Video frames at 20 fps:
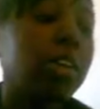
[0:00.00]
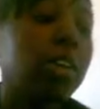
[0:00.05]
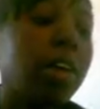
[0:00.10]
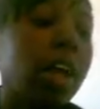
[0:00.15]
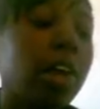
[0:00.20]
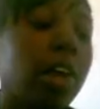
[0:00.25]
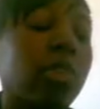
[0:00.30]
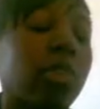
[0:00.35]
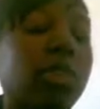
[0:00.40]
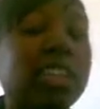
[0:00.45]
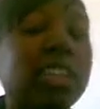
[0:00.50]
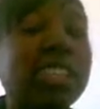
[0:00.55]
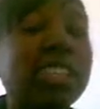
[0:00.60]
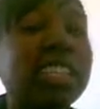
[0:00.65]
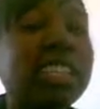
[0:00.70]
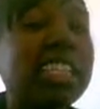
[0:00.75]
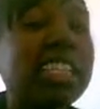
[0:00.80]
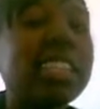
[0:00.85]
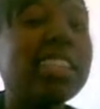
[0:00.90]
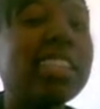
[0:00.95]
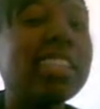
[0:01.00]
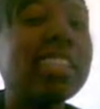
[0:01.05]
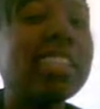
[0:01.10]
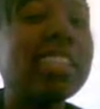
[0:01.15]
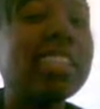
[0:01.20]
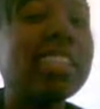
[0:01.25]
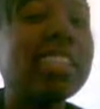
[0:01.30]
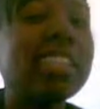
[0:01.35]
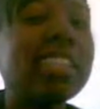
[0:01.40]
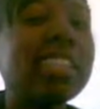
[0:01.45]
I don't really see
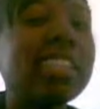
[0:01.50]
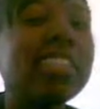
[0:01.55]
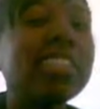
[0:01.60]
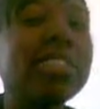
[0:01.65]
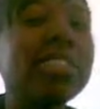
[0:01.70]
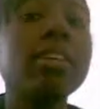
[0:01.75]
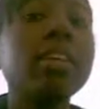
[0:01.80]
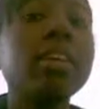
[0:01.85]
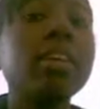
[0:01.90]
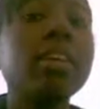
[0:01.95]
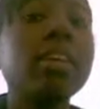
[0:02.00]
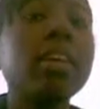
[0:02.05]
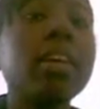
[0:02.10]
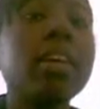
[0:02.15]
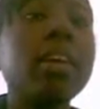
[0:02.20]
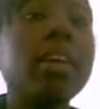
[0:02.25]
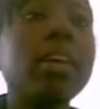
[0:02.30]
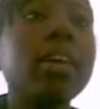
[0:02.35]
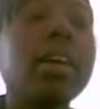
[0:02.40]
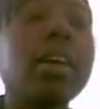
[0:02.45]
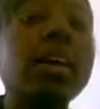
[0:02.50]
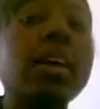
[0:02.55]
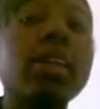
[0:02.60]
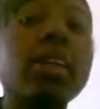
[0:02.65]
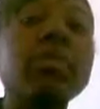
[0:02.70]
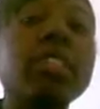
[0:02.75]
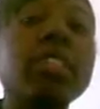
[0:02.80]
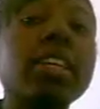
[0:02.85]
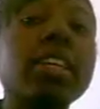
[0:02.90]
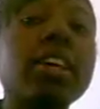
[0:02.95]
too many
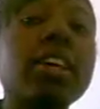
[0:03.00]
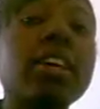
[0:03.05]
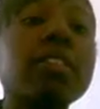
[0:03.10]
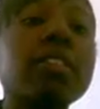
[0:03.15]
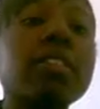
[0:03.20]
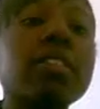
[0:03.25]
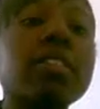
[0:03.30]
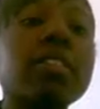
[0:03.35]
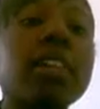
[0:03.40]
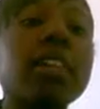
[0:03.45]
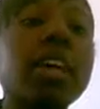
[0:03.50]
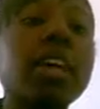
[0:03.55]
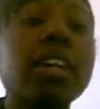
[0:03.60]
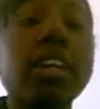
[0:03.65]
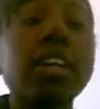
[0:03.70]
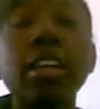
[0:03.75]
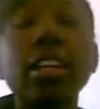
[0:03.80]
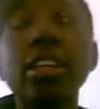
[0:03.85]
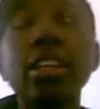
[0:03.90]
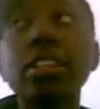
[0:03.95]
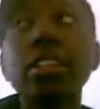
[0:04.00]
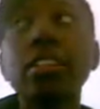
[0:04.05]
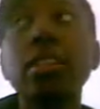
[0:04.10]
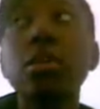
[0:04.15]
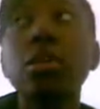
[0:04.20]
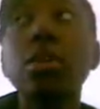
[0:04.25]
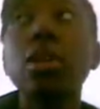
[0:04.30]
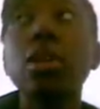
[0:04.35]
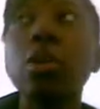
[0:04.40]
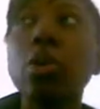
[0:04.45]
MTFs, like, unless
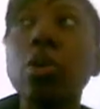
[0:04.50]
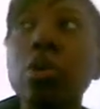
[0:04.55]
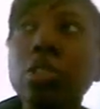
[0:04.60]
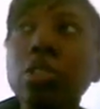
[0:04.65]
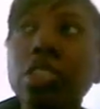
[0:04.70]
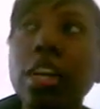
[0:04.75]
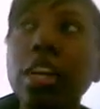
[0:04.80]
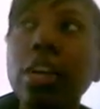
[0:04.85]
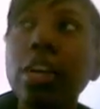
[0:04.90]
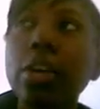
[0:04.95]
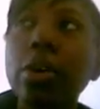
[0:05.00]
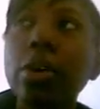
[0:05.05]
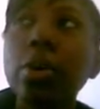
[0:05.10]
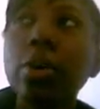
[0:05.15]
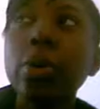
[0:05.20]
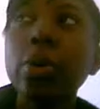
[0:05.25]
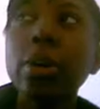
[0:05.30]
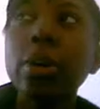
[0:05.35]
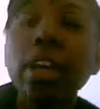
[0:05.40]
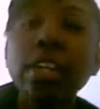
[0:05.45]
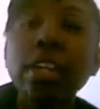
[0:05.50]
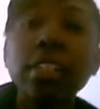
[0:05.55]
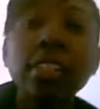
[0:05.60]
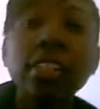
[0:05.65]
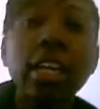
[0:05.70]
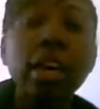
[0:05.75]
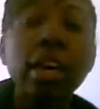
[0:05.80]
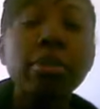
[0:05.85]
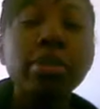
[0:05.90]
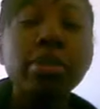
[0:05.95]
I'm on the local channel and I
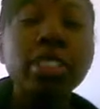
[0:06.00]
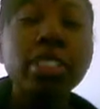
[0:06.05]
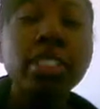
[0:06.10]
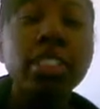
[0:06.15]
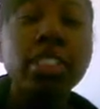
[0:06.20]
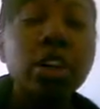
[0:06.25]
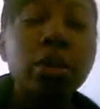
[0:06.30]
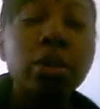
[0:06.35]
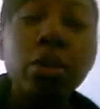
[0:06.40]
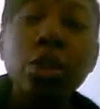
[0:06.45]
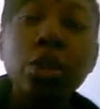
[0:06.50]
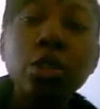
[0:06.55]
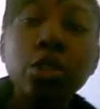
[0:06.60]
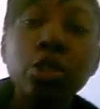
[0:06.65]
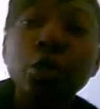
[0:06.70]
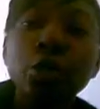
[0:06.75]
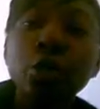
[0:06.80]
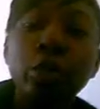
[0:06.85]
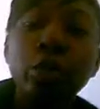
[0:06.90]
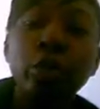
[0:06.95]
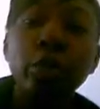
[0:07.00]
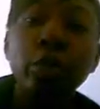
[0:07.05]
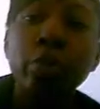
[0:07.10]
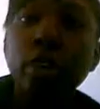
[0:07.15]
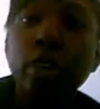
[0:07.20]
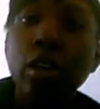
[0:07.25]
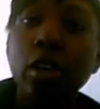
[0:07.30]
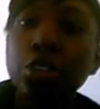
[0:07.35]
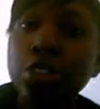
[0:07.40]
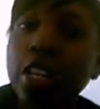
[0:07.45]
just happen to see a commercial of
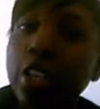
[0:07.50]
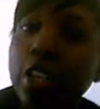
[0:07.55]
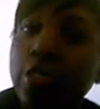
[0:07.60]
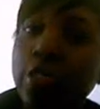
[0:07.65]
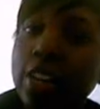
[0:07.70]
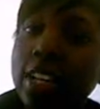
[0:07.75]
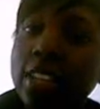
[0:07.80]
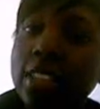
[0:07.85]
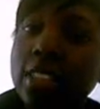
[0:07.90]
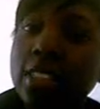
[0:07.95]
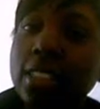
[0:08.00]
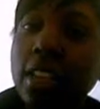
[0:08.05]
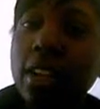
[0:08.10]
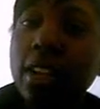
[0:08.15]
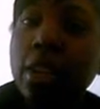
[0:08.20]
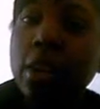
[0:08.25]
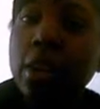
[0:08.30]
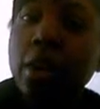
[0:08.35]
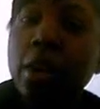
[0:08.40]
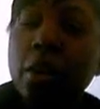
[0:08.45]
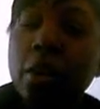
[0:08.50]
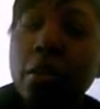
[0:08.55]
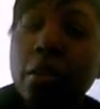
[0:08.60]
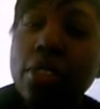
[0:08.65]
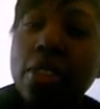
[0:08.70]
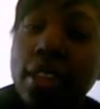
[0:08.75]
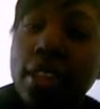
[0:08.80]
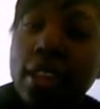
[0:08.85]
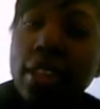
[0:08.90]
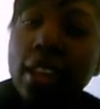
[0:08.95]
RuPaul's Drag Race.
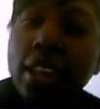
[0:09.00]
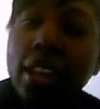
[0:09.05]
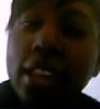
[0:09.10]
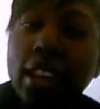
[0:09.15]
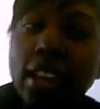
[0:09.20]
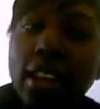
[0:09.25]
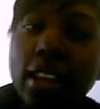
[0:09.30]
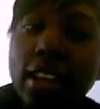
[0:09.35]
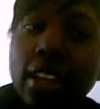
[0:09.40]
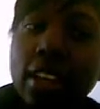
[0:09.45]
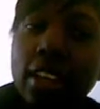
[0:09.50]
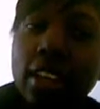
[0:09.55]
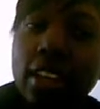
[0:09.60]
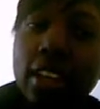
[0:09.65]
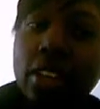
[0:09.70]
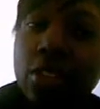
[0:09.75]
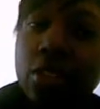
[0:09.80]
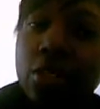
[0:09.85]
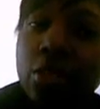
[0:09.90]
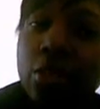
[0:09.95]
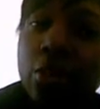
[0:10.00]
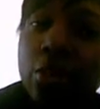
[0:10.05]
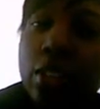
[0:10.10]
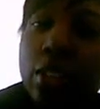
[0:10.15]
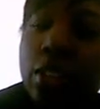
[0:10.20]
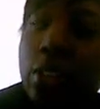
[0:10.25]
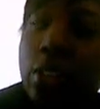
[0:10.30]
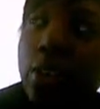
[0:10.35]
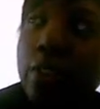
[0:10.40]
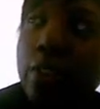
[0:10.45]
But then, like, you don't
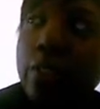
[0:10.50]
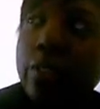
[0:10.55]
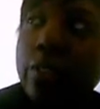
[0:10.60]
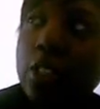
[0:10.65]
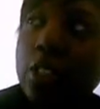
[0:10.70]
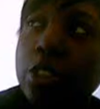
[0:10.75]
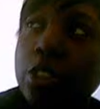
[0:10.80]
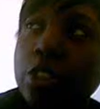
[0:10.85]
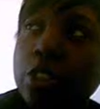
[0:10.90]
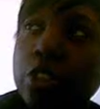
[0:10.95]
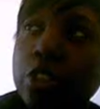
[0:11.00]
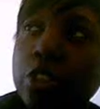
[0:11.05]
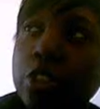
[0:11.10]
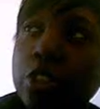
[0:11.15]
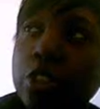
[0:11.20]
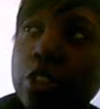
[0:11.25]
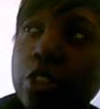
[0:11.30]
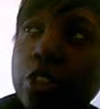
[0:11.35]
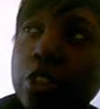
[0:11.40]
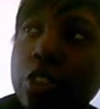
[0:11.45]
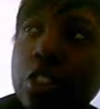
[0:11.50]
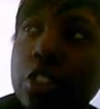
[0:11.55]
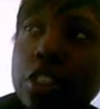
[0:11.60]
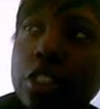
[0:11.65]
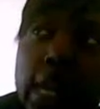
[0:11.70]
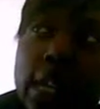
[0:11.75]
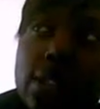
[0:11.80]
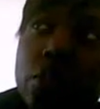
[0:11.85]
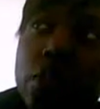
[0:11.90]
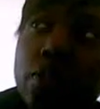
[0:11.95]
really know if they're just drag
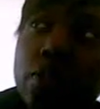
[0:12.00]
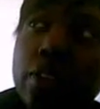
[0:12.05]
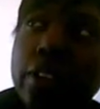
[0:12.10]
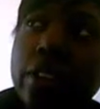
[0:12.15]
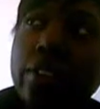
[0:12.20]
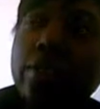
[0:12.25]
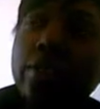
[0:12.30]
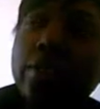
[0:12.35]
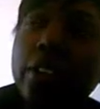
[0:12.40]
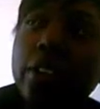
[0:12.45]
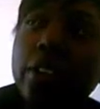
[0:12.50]
queens or if